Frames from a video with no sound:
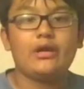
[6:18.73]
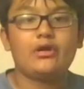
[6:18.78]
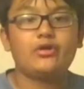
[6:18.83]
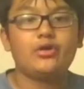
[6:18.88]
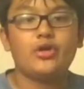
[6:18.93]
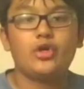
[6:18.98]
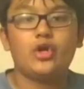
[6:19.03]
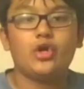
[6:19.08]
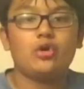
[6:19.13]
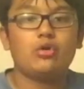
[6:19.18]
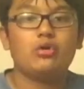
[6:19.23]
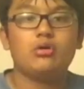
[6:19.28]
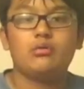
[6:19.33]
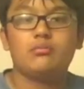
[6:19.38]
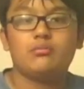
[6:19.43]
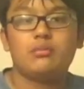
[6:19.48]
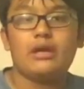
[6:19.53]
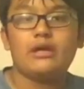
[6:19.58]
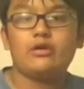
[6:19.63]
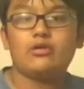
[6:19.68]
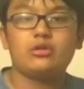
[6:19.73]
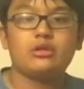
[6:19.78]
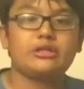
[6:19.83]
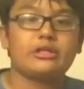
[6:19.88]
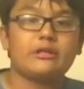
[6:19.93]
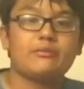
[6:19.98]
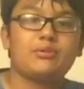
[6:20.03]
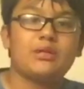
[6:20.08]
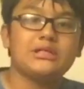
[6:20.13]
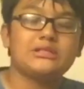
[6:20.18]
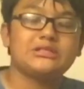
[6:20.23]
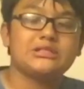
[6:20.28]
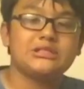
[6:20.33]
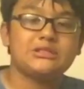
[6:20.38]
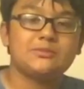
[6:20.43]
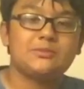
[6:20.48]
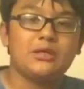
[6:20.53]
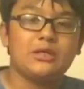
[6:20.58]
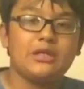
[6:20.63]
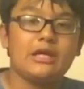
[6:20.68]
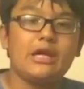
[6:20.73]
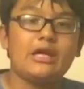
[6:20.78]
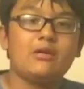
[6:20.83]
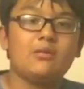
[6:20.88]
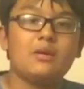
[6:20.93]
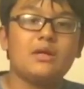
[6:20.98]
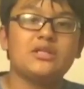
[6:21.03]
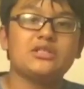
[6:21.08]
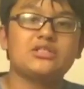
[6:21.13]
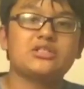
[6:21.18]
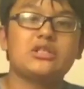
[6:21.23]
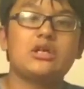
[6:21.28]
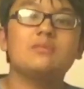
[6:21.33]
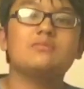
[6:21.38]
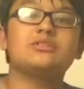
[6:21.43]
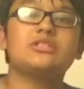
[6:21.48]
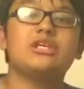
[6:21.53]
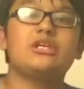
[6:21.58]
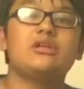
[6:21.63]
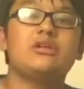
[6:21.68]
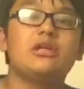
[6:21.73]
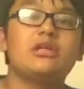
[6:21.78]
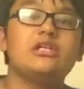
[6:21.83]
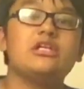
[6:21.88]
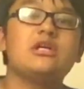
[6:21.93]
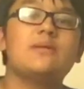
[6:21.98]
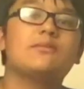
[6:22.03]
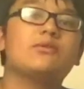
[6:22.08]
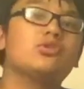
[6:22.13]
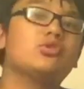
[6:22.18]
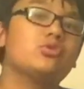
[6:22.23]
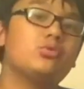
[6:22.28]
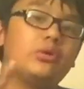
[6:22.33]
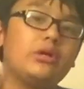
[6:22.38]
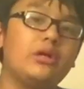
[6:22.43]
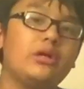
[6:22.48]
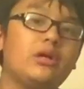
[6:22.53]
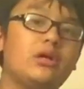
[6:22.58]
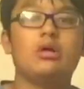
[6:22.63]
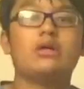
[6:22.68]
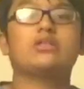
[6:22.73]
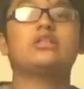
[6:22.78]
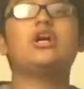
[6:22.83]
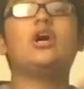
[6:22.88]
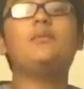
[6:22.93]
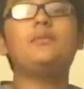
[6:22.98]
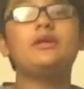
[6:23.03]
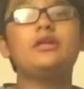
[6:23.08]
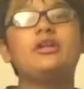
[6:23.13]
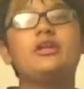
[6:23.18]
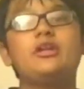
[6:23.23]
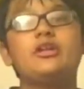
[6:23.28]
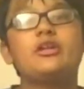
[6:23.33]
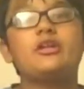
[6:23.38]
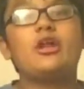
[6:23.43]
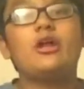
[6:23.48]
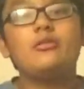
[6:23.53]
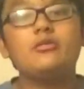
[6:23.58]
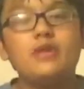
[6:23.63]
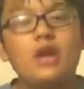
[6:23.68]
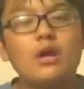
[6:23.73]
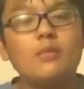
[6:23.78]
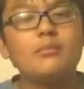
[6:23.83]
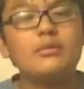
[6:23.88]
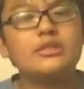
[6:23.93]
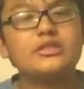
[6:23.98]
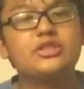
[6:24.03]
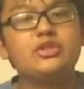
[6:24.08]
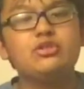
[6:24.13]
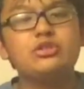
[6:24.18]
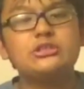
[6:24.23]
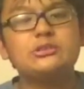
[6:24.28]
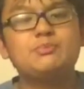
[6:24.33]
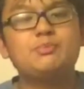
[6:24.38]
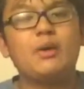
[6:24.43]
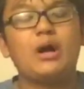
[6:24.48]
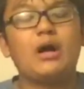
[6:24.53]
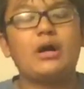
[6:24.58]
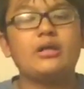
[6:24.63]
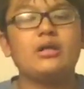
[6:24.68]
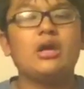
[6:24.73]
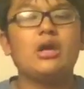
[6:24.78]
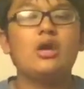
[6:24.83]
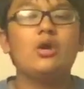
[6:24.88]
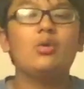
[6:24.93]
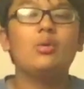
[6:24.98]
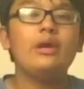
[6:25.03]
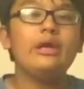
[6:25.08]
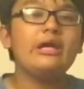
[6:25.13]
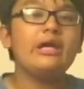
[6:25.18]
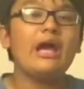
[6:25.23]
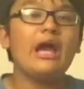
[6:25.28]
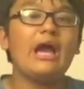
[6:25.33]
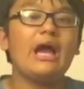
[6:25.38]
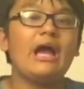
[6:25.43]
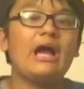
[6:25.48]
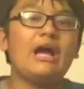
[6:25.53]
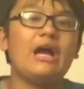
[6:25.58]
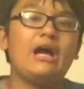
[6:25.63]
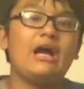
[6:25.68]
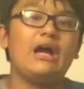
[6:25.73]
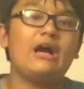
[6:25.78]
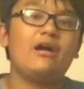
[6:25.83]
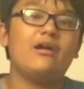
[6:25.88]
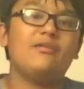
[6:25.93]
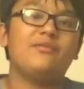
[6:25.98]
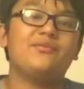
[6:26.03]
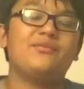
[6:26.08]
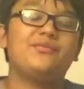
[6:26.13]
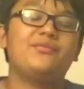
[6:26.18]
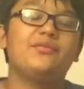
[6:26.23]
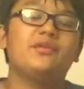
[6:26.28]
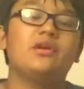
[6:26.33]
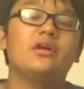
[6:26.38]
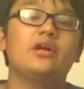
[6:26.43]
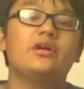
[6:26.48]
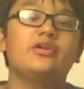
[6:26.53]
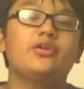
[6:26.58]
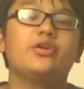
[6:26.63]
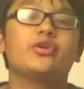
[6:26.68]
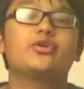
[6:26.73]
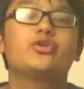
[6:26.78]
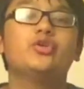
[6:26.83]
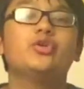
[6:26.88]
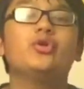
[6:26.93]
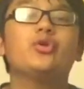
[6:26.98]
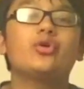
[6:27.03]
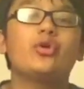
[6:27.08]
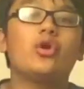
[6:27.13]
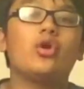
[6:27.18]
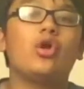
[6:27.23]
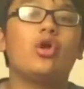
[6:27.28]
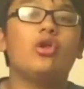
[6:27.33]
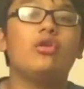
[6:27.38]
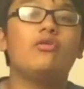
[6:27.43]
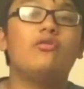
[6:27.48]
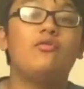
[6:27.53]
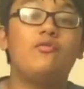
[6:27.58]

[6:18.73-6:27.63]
don't know. I don't look at prices. But anyways, comes in number 3. Coming in at the number 2 spot, we have the good old